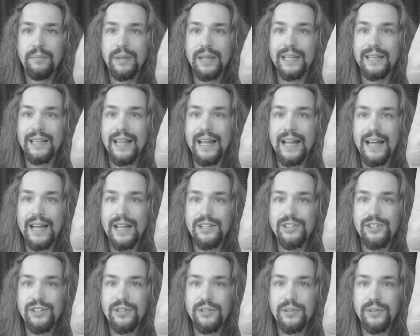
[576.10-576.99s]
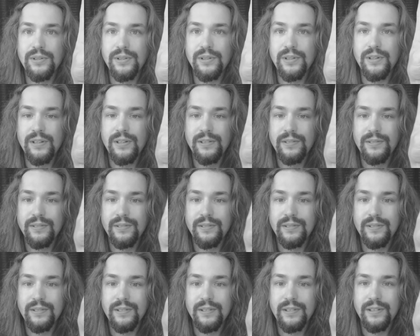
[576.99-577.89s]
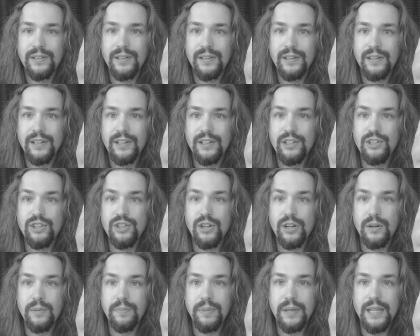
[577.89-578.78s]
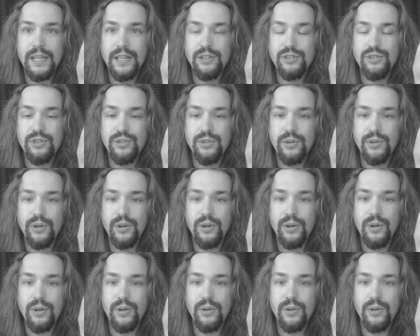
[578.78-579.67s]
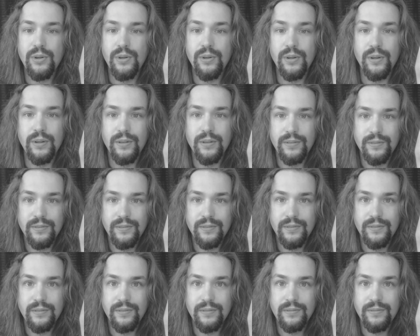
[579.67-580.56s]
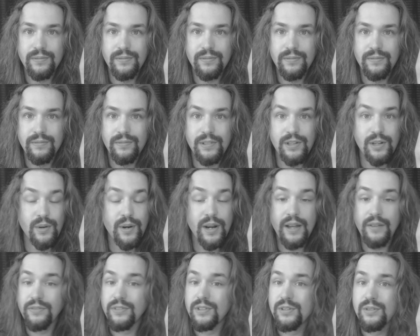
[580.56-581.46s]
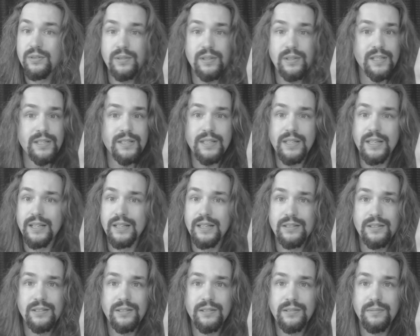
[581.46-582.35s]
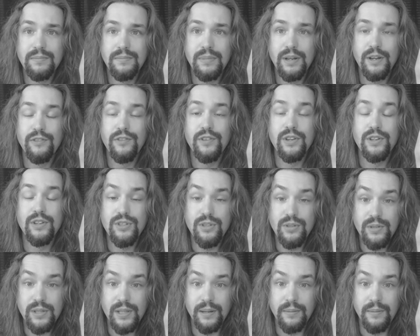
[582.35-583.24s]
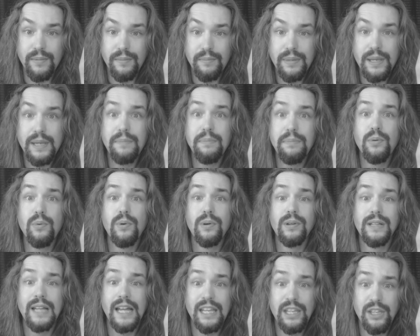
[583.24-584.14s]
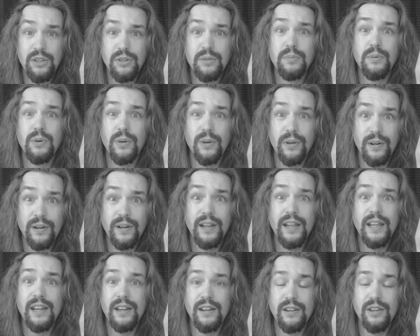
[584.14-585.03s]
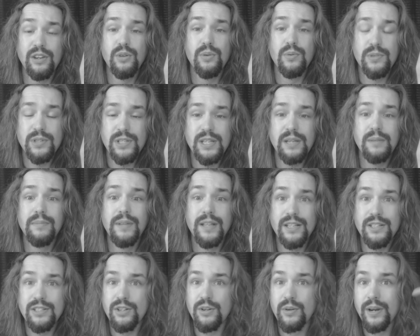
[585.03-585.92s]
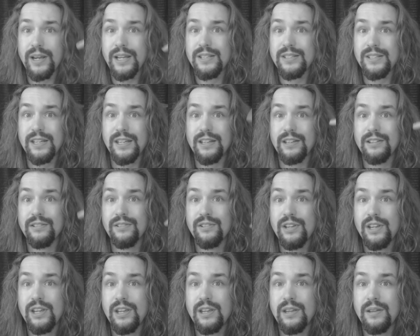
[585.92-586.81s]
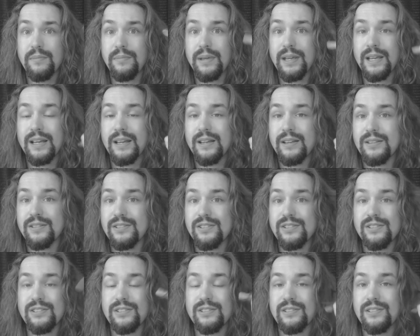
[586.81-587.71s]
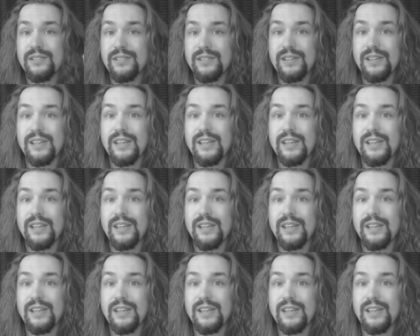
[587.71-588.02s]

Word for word: be logical, don't be a troll. You don't have to do these things, but if you do them, people will like you more and you'll seem less crazy because